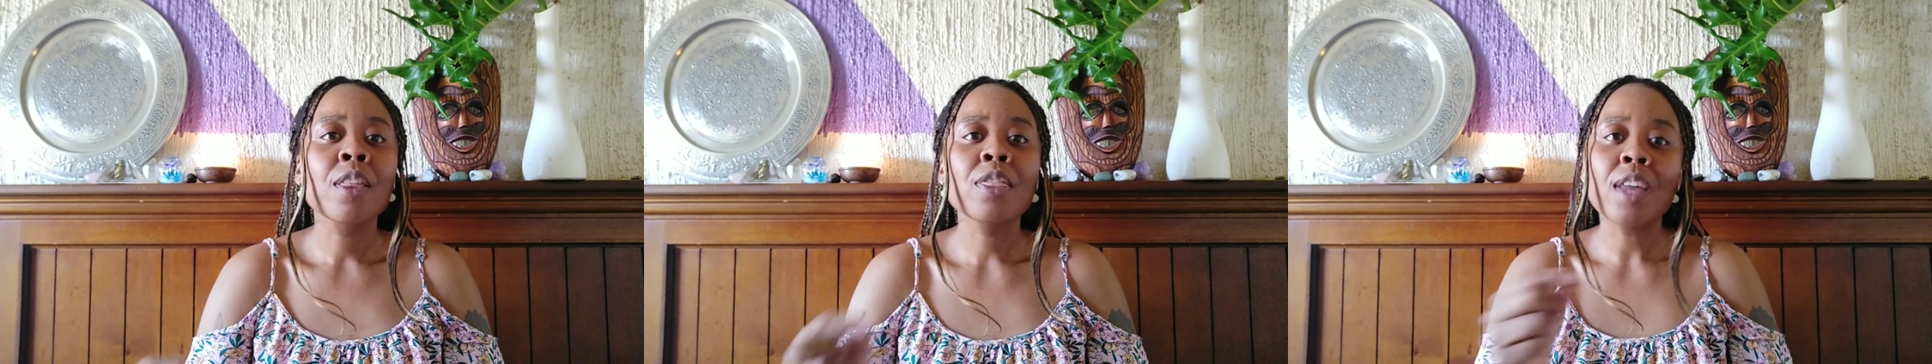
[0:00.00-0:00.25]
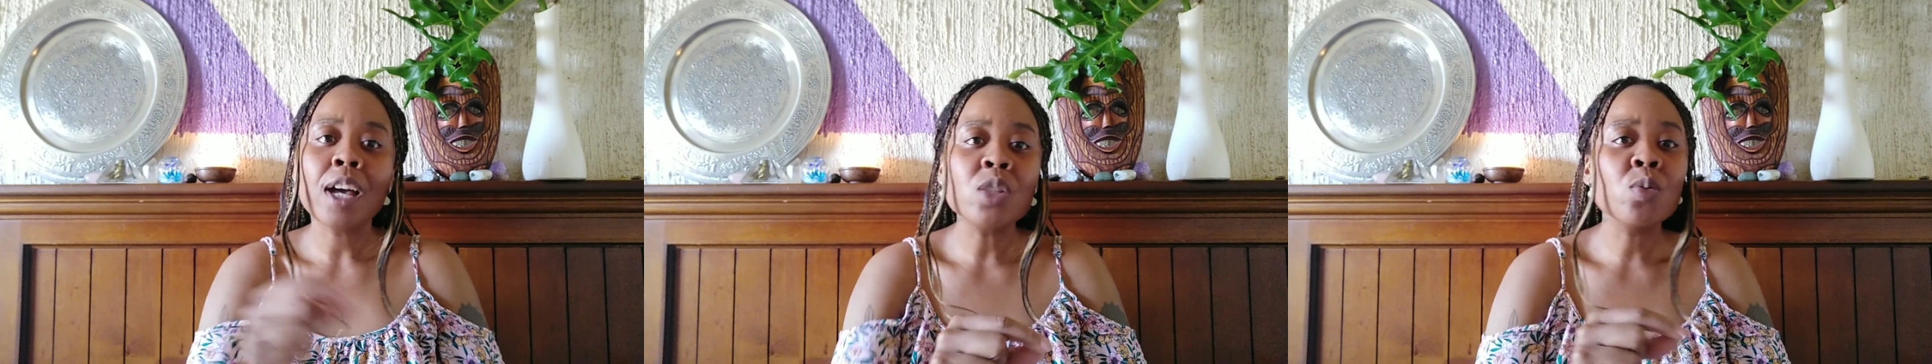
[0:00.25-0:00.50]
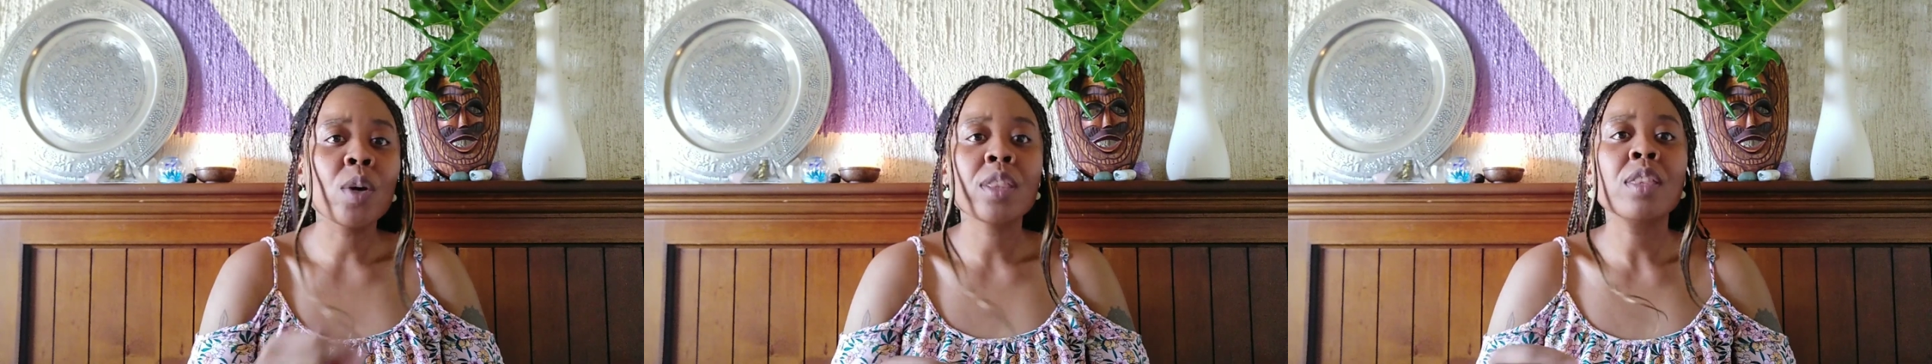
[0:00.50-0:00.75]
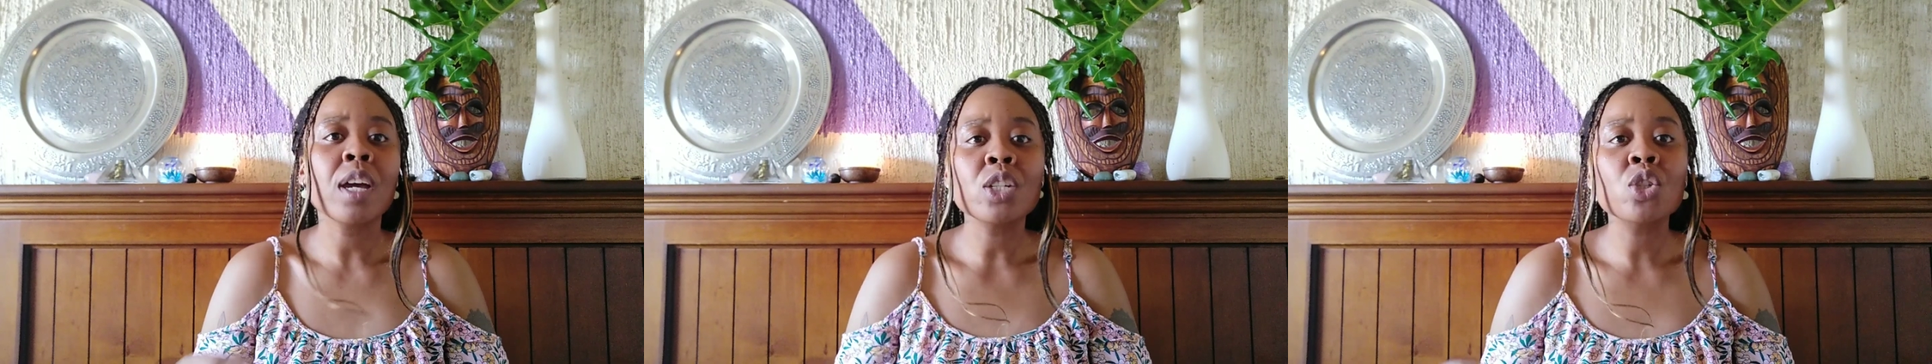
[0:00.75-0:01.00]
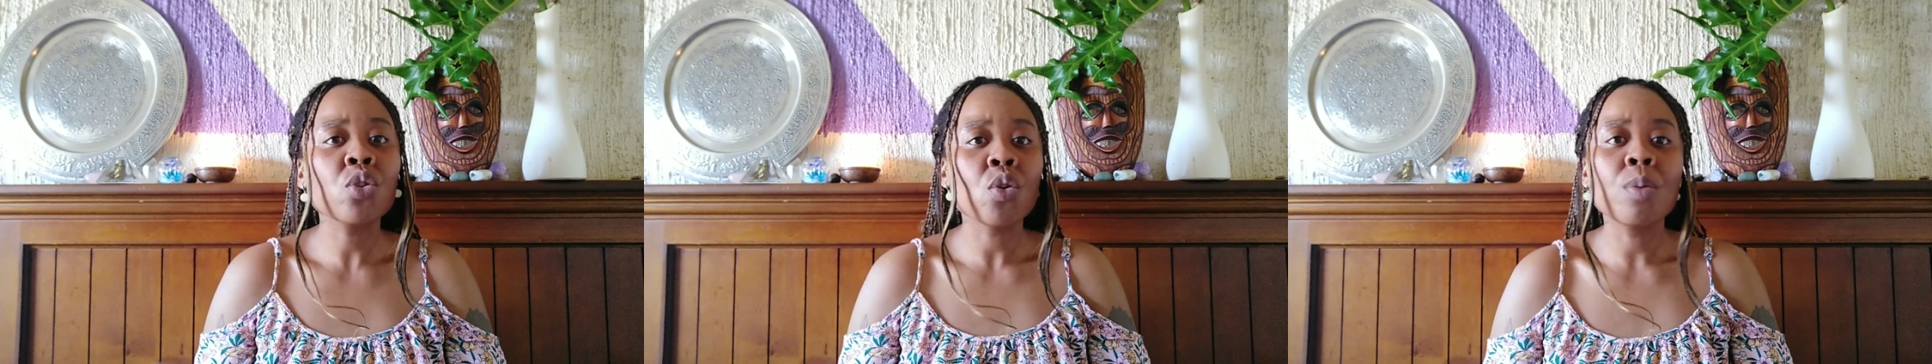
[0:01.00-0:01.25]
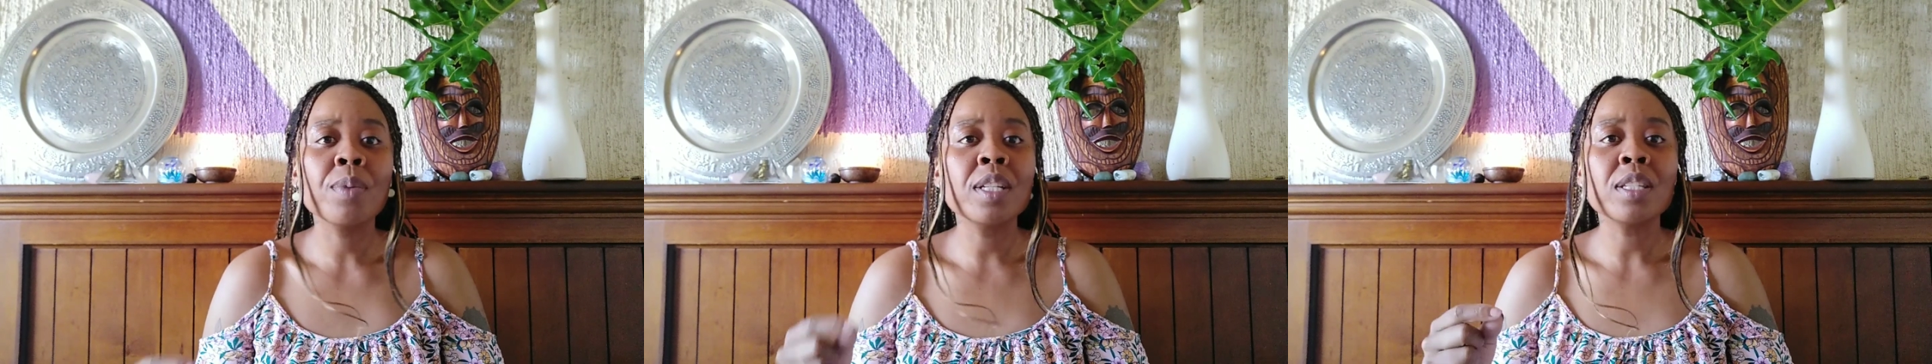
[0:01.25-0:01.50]
that's what that
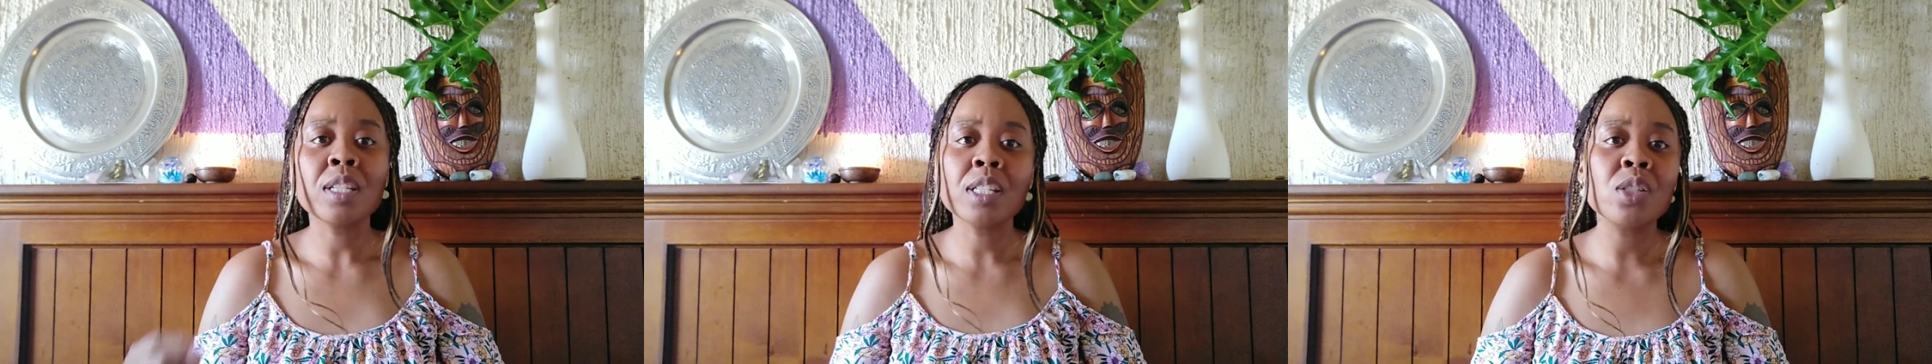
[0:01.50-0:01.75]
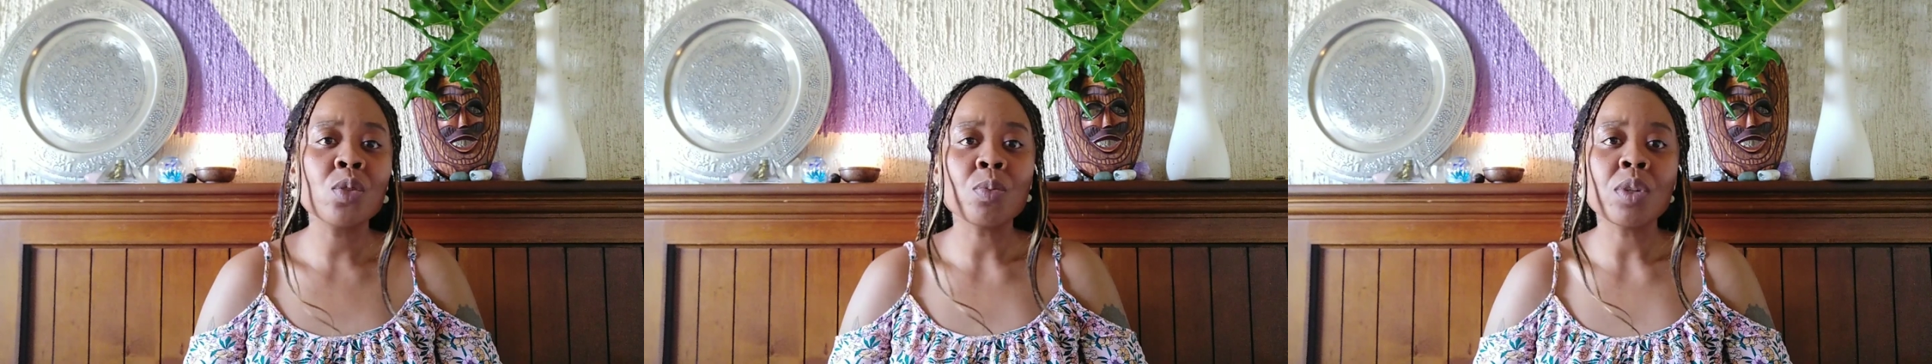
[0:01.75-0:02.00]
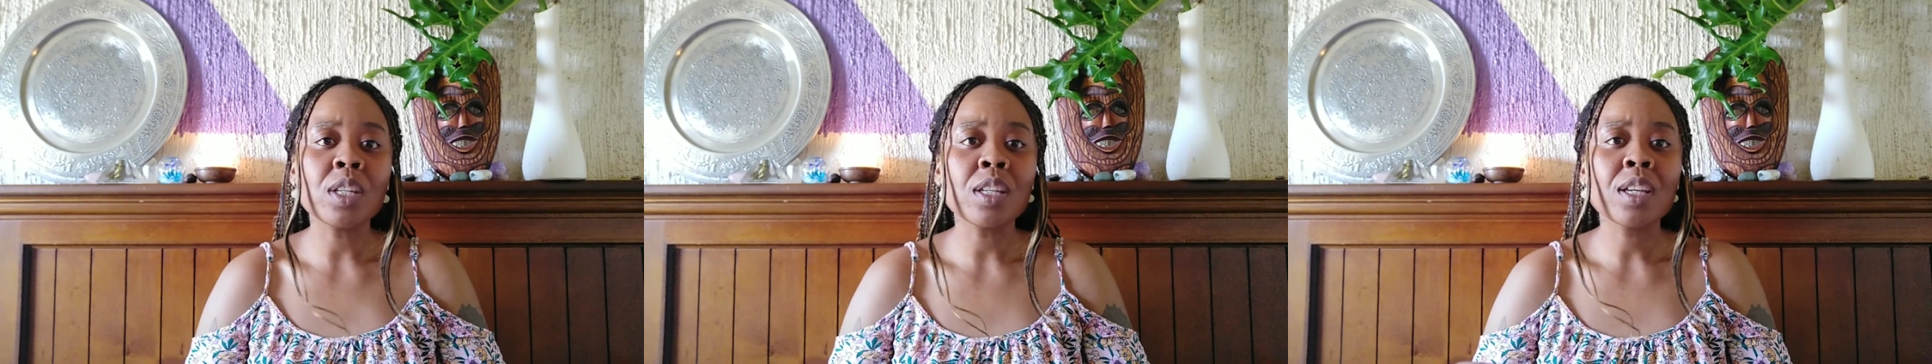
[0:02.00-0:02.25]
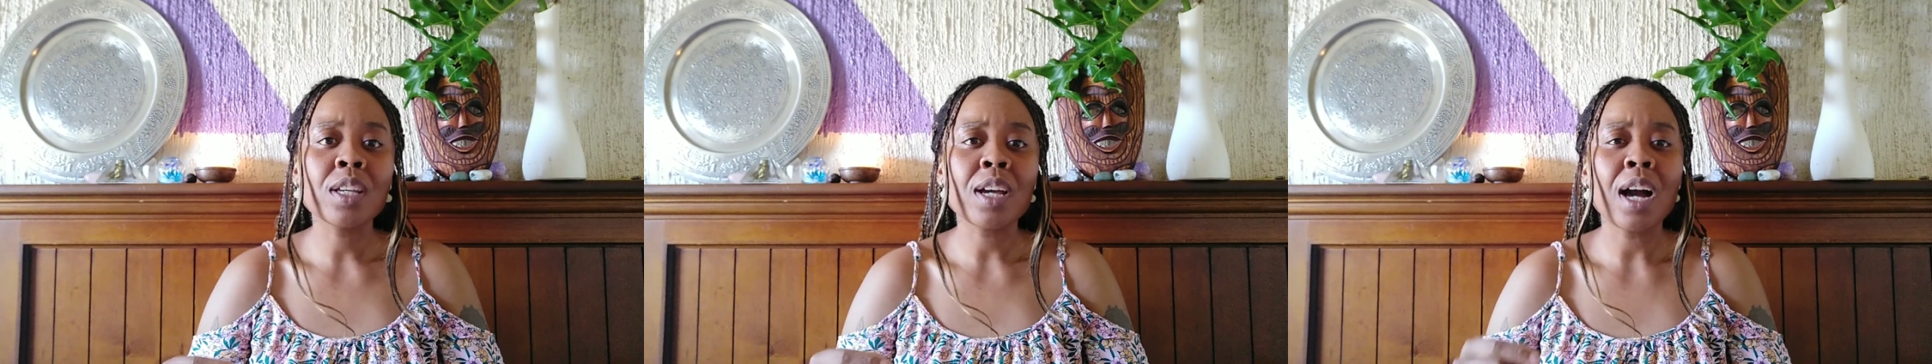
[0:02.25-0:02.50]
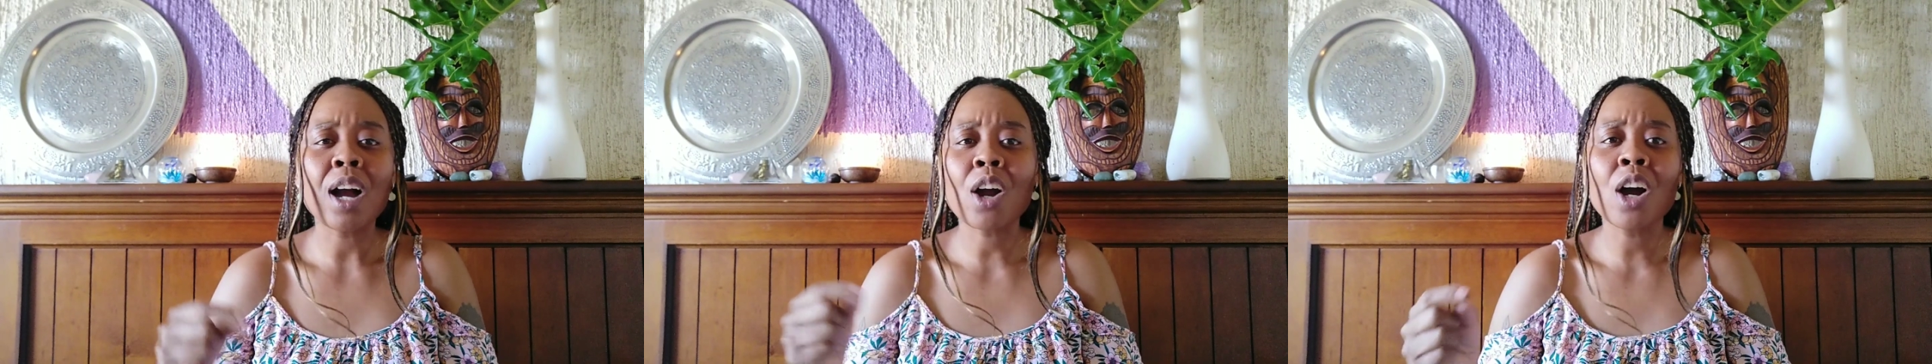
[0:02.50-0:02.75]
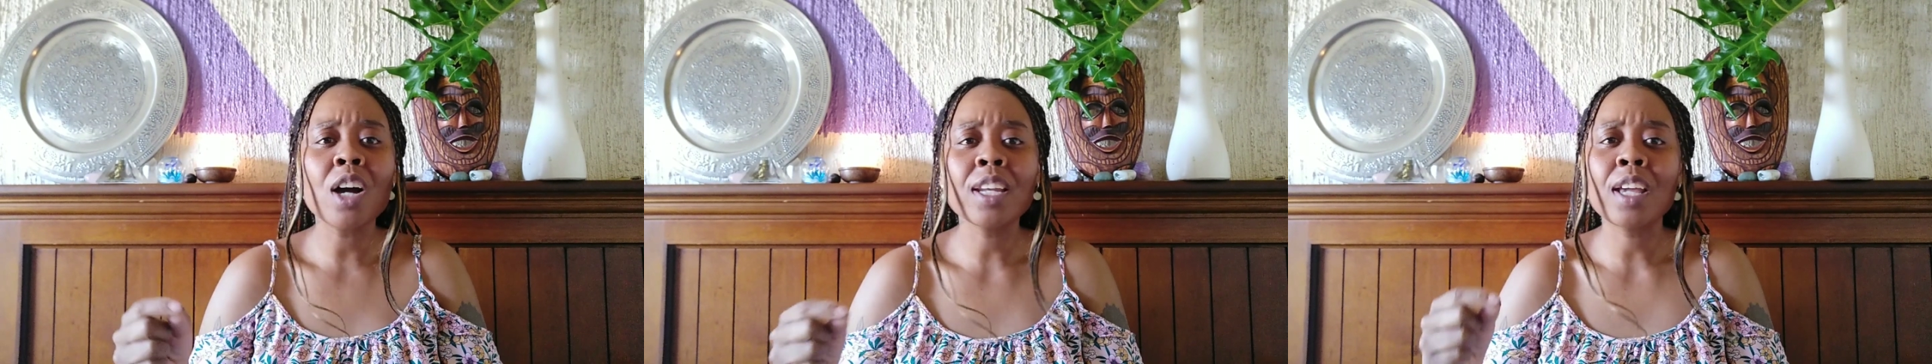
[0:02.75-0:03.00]
trauma did to me. I
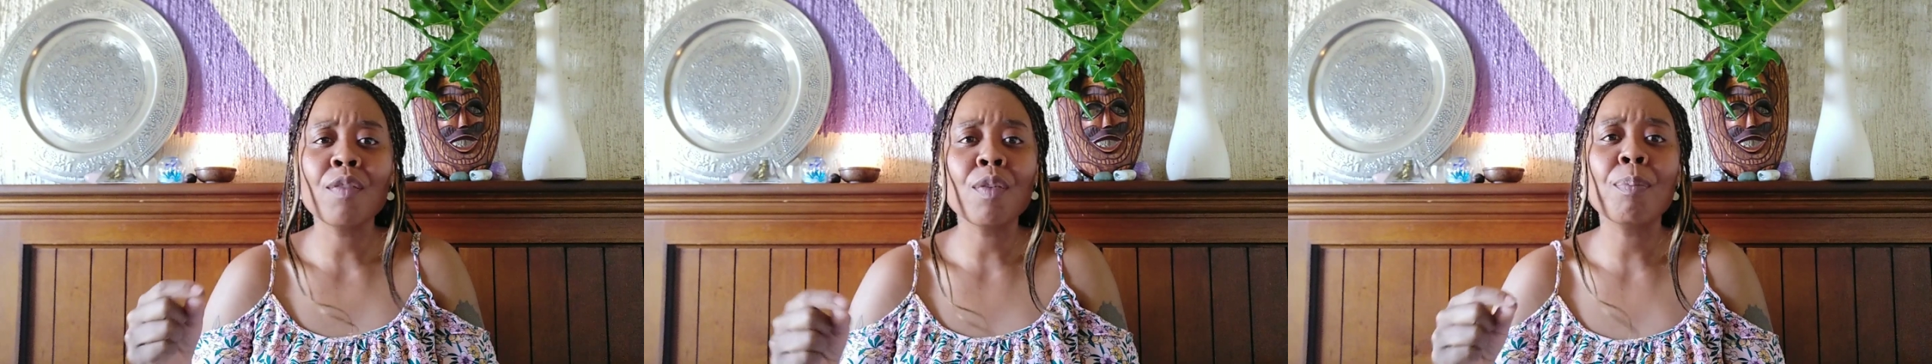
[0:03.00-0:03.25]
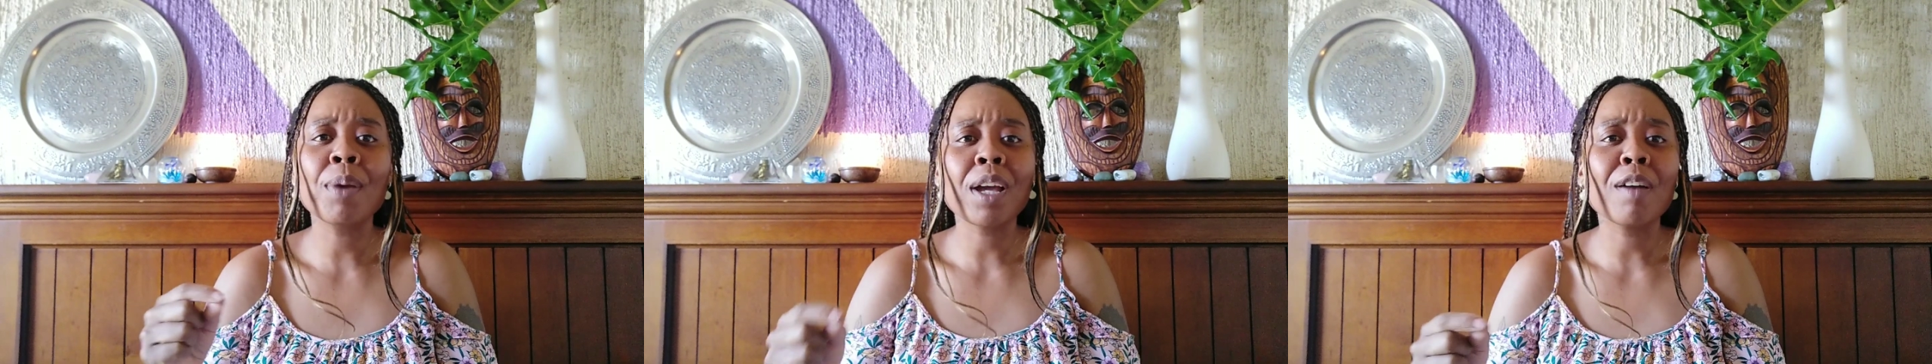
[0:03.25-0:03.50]
can't ever pick